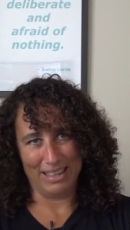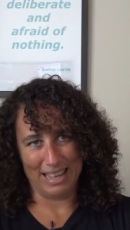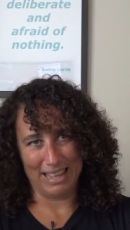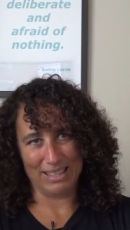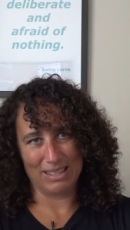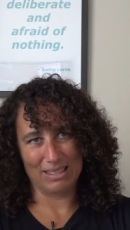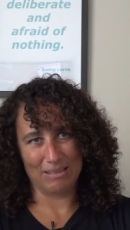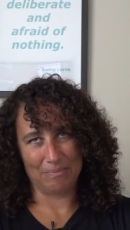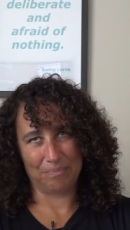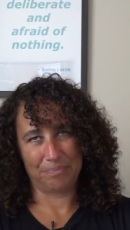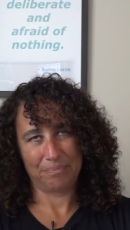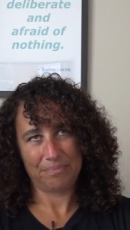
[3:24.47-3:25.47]
and that's
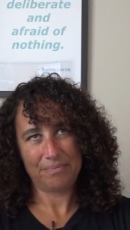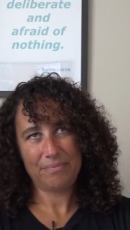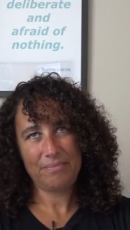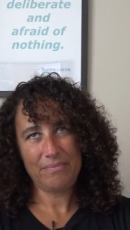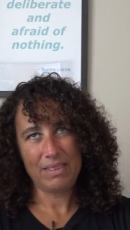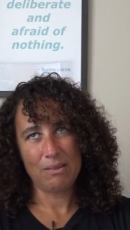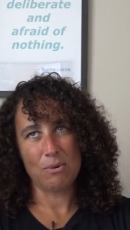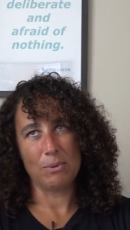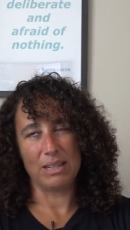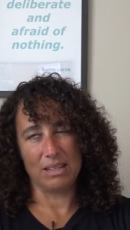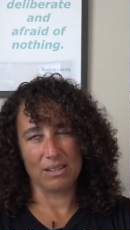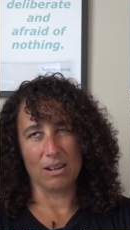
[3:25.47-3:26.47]
what
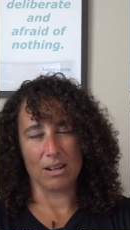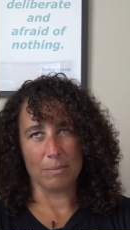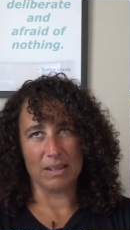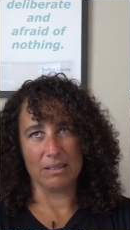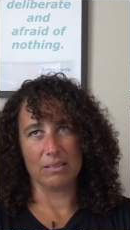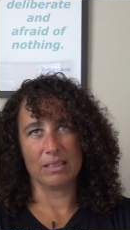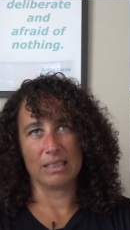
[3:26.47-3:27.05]
we need to talk about.